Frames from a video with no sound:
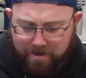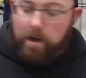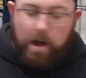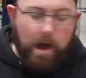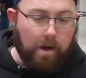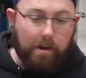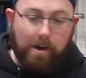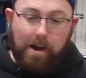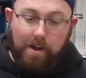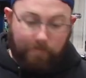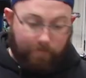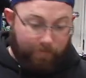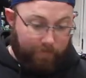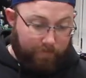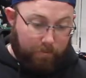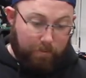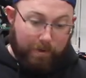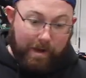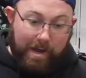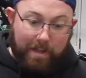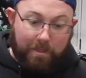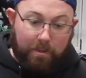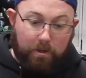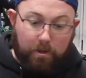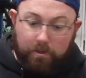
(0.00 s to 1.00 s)
All right, so
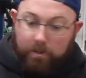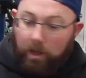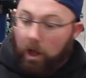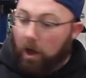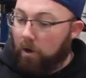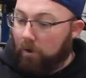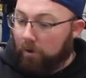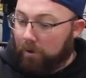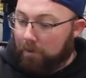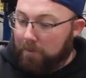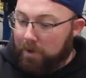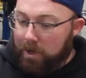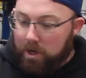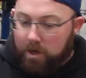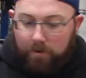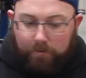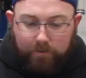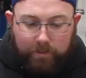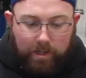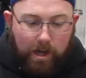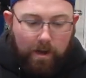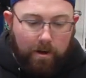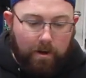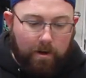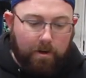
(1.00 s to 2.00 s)
we got those all
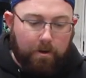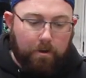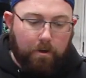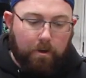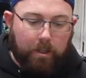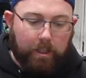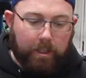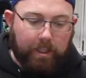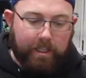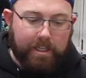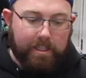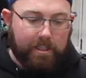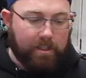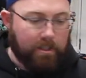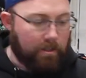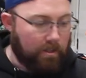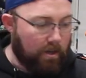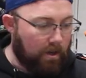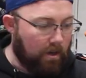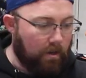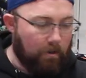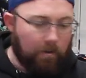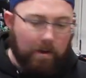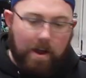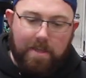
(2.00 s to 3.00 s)
removed, got our new cleats
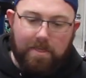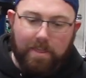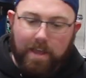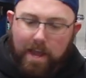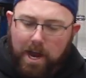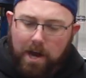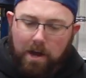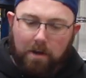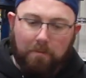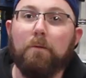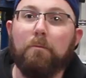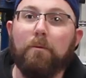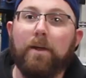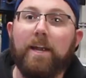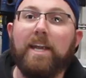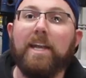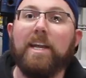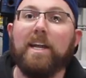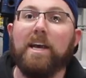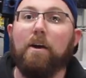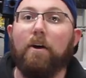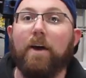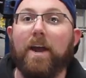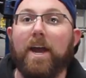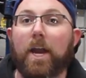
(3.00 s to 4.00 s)
right there. We need
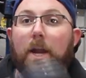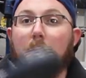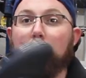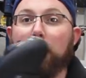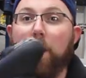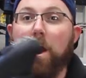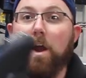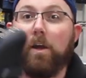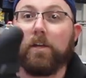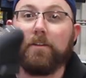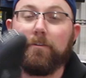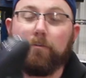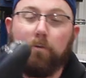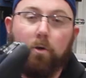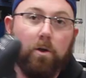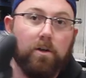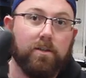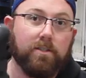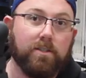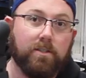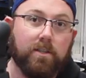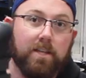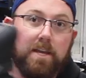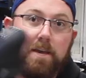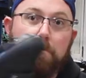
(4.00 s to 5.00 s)
to go ahead and mark, of
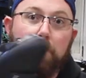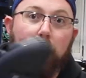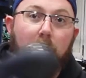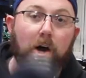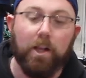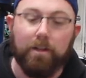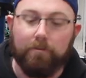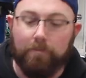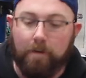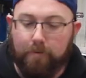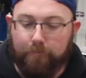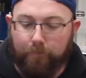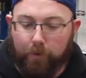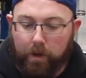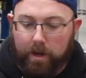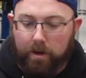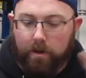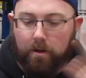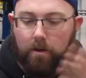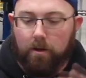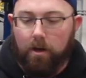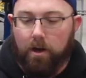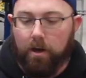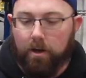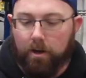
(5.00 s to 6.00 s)
course, the ball of our foot
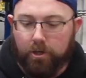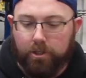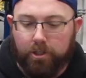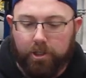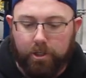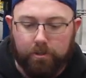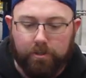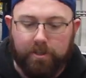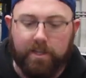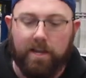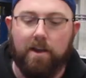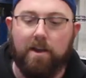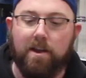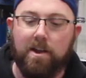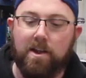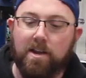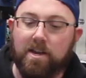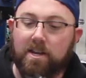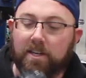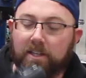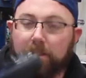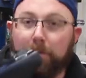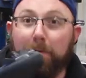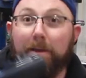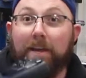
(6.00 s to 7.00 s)
on our shoes here
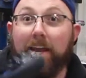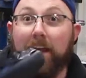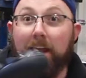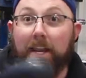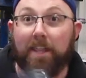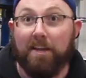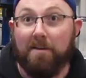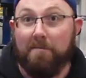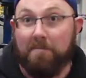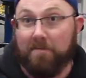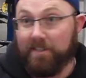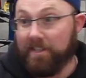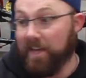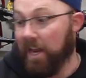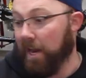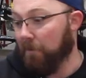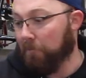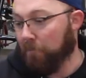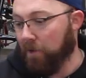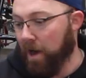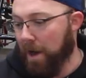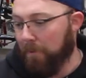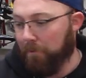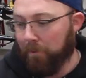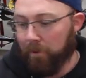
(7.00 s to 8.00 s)
so we can get them set
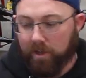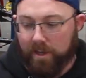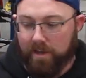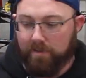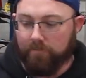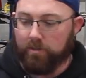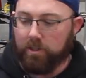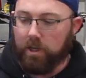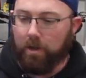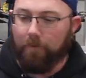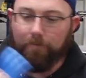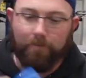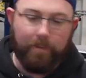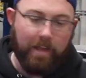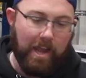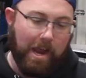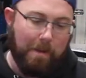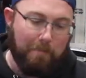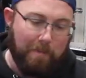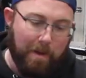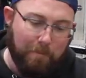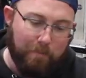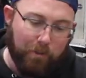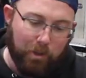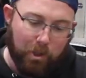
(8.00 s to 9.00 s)
up properly. So I
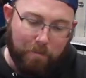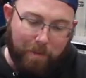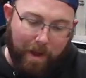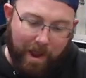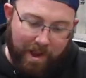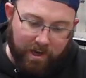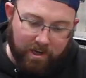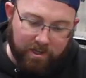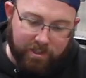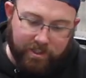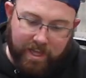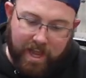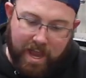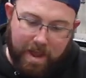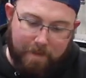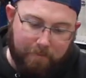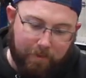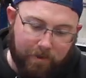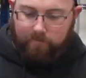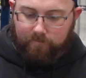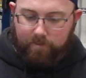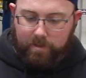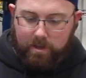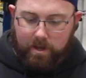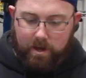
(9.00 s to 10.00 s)
got my blue painter's
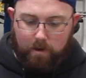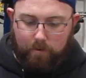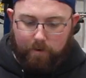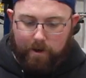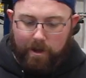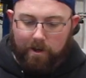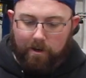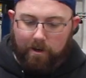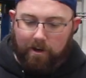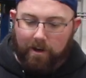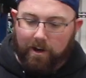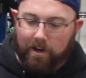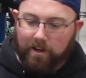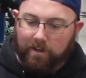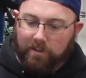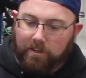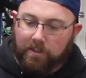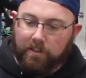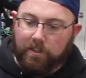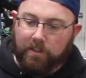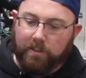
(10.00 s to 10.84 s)
tape. There we are.